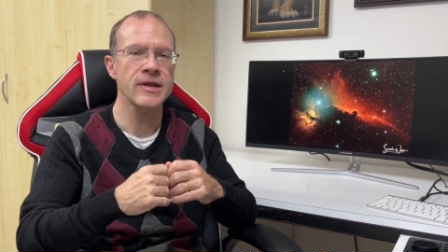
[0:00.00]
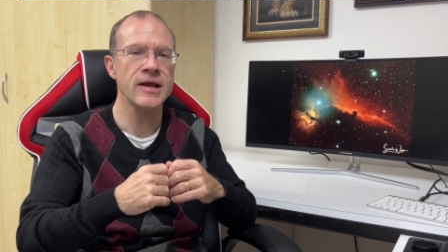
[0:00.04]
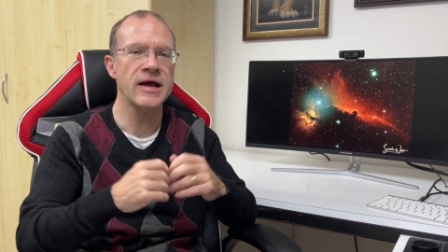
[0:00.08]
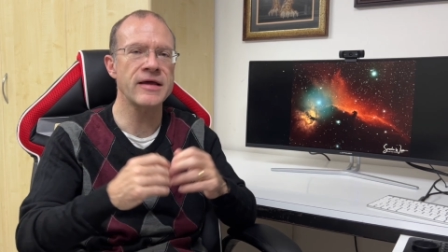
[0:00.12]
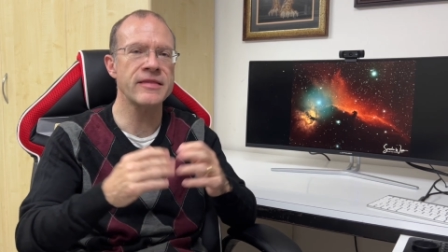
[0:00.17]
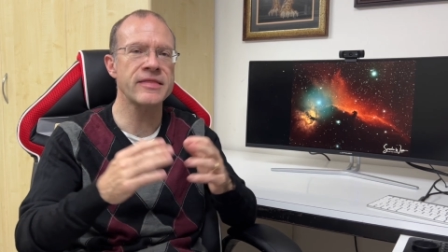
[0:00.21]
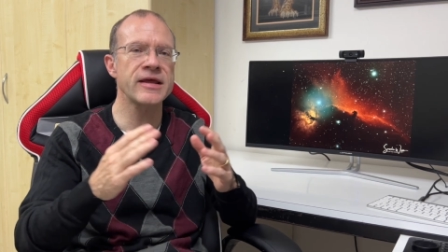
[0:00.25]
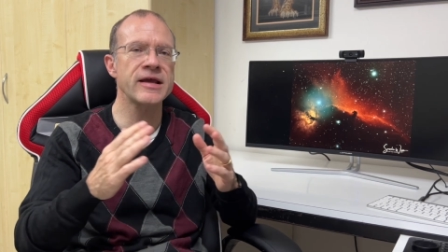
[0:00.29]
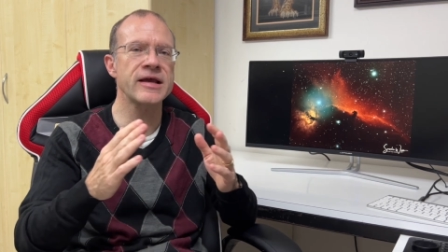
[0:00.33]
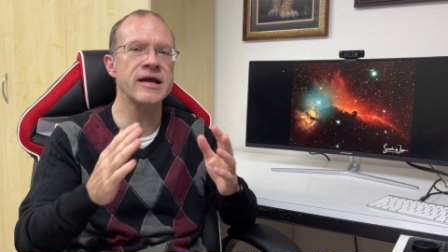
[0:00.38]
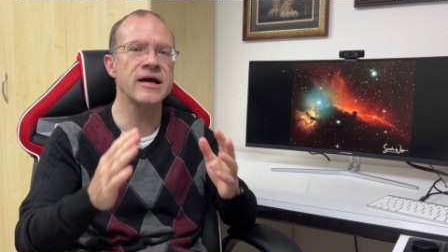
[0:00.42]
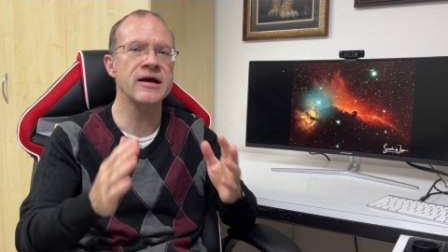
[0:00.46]
I
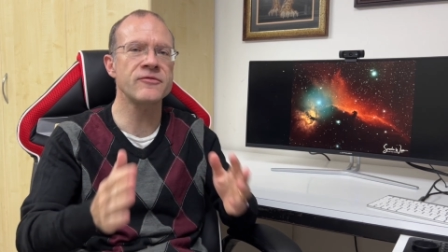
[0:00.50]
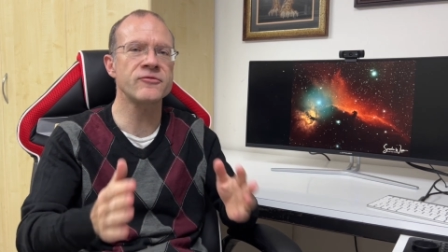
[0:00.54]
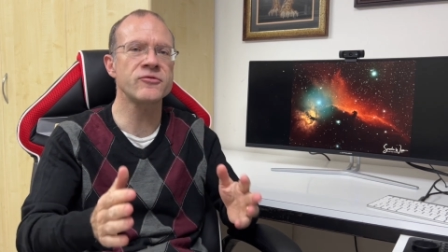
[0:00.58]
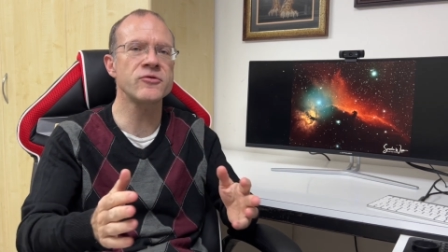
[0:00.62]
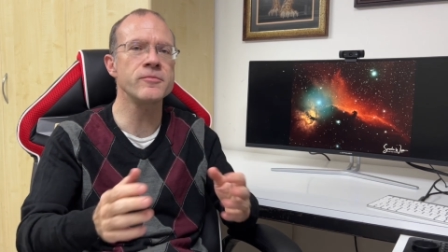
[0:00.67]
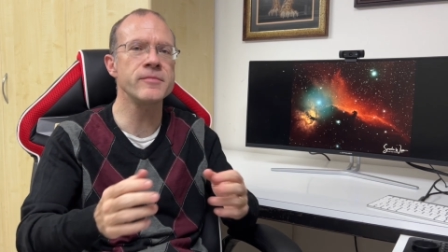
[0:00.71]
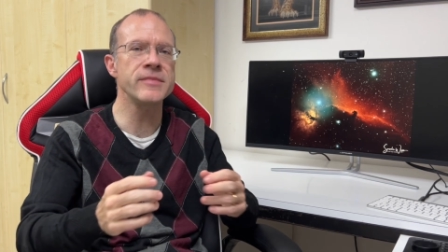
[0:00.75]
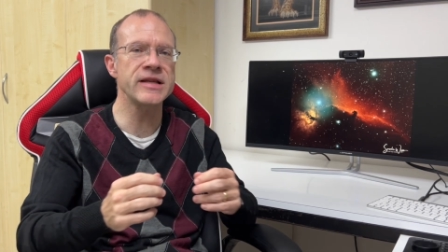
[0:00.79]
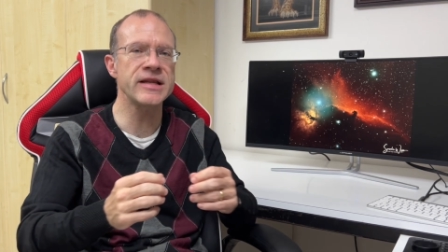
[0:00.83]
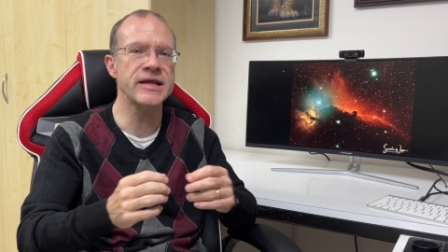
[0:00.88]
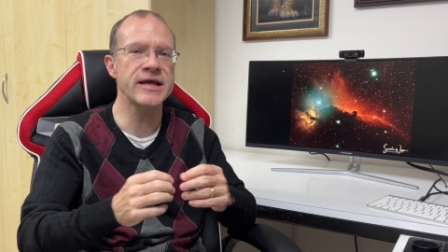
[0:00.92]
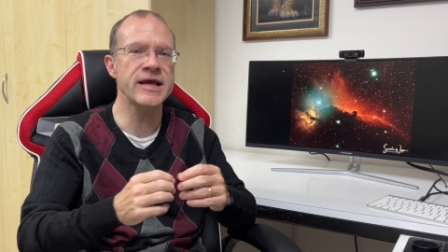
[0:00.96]
think I have to
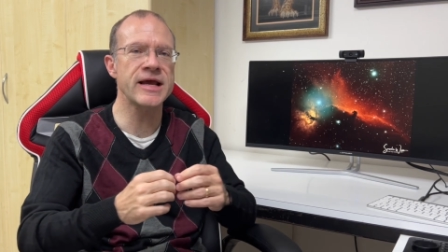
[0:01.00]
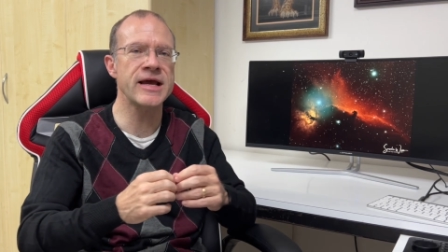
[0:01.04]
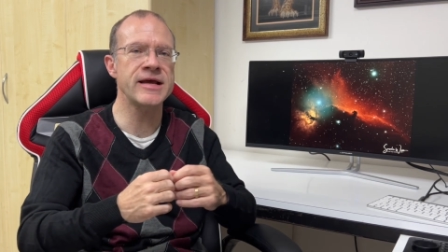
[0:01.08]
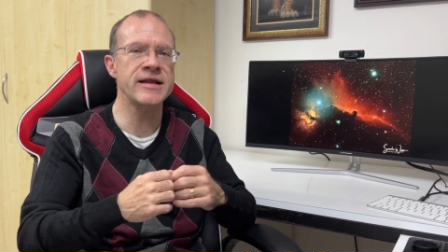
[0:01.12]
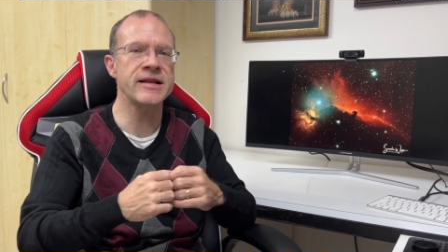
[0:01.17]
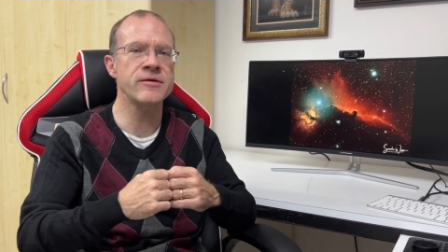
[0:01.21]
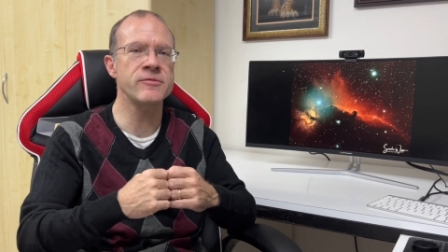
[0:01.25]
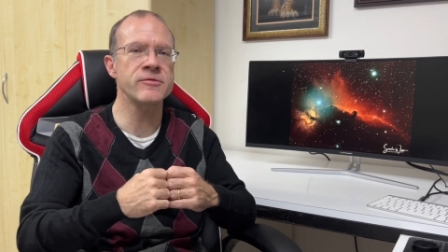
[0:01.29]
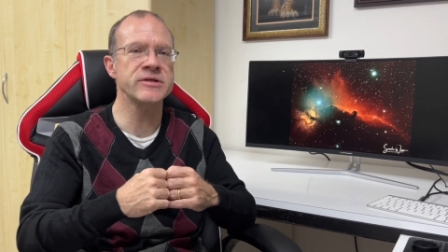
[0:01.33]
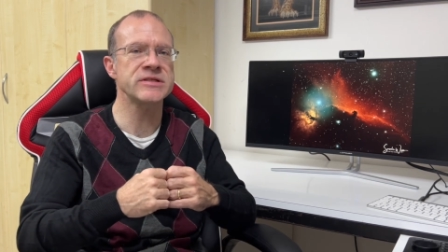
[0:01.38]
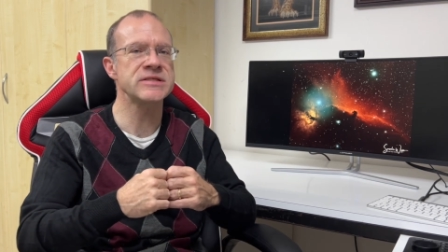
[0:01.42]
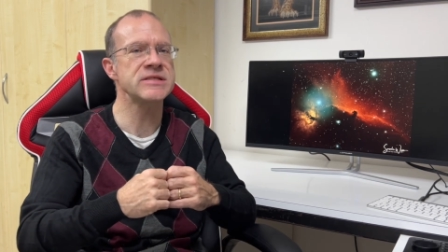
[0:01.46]

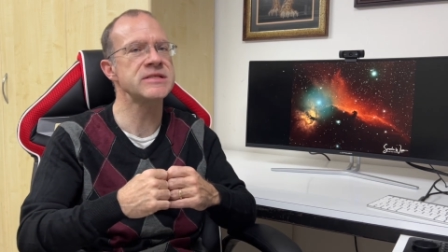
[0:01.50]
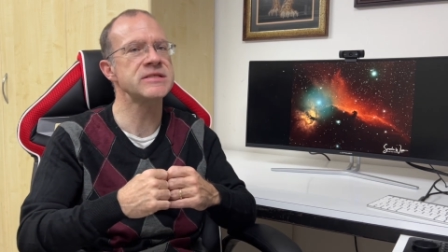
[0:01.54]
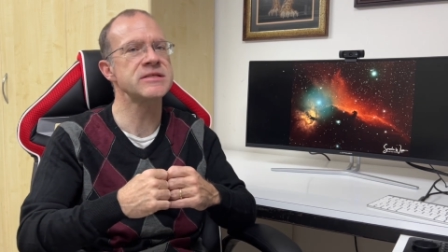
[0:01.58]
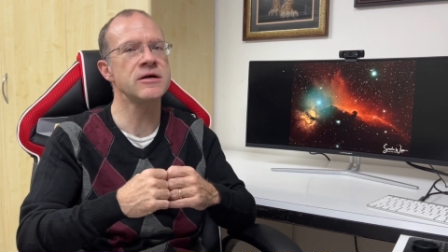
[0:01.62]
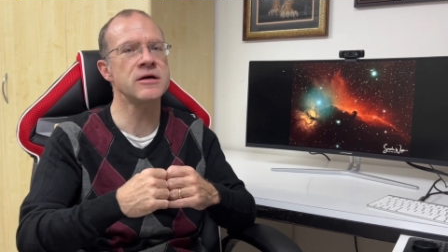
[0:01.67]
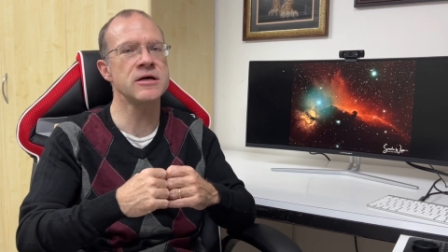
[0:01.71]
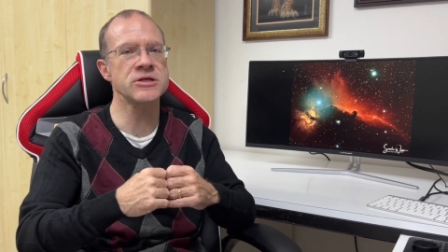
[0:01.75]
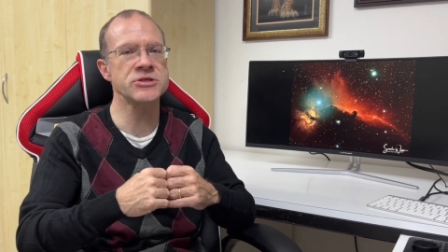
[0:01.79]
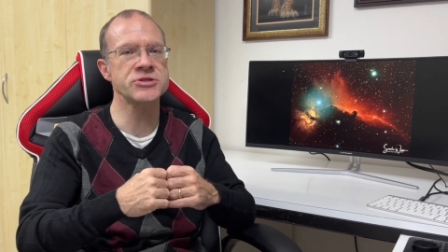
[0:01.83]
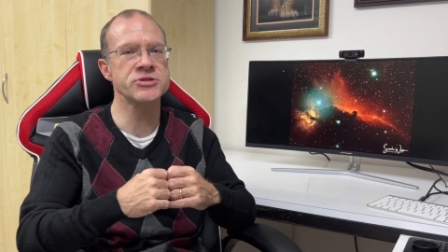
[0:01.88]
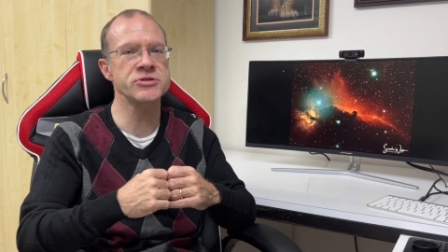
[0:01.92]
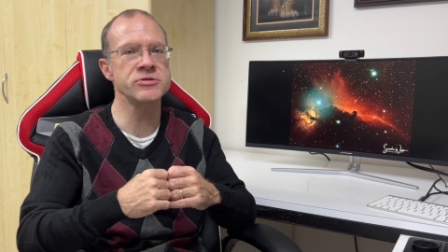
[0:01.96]
mitigate it with the
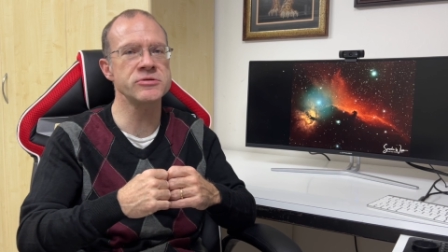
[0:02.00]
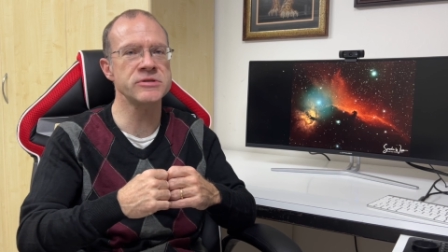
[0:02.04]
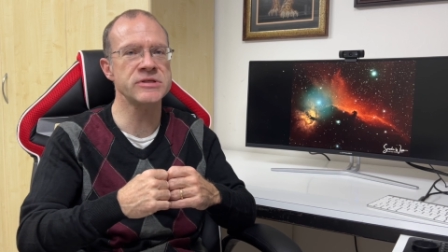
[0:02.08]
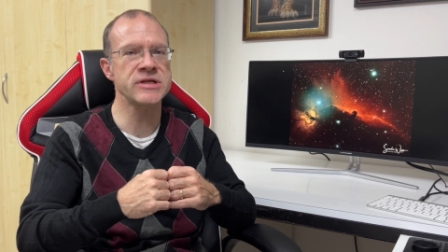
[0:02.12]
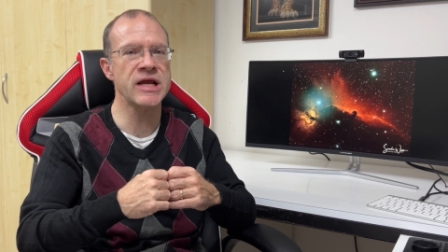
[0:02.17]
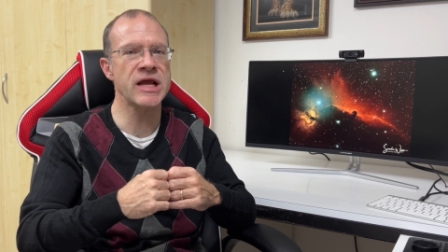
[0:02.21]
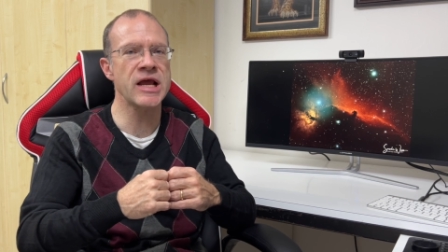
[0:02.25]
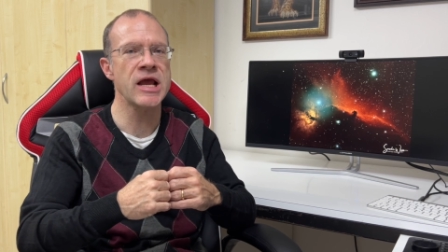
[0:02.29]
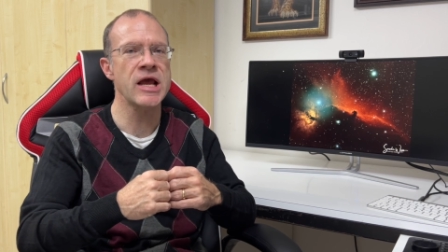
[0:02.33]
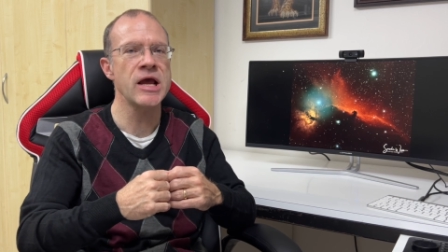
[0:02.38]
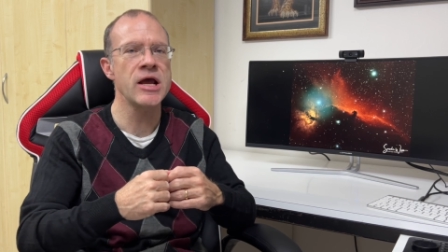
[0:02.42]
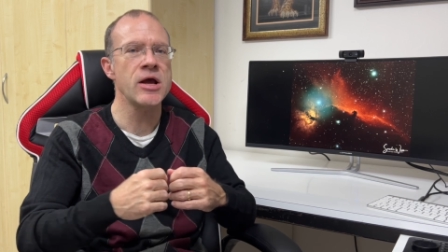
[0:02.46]
star
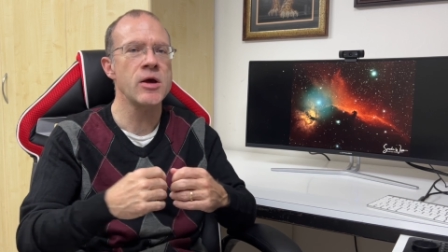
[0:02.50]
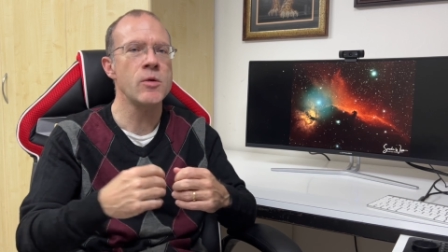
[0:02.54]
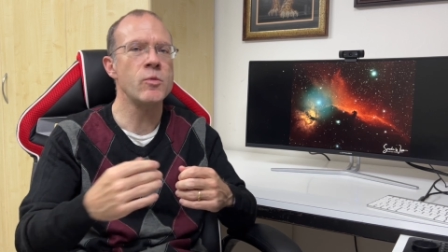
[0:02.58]
shooting